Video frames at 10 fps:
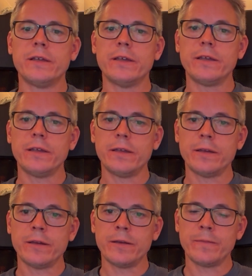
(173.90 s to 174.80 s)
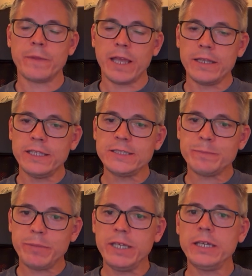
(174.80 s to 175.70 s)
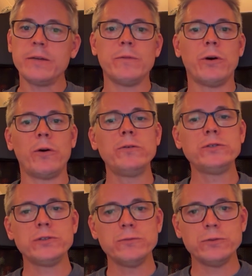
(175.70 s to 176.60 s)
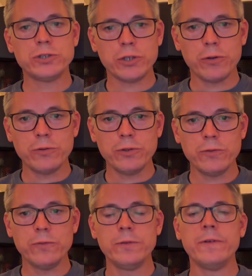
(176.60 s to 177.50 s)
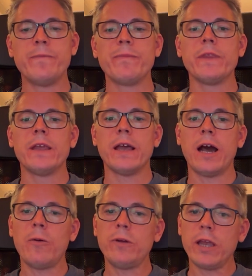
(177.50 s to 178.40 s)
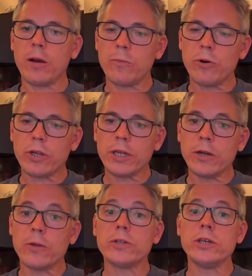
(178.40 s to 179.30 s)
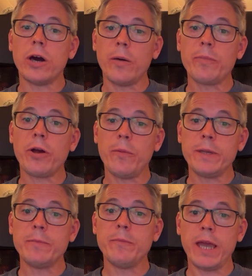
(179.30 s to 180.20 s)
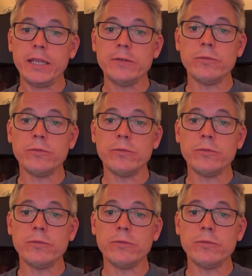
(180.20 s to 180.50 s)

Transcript: And this peek will also show you how we are working on the upcoming manual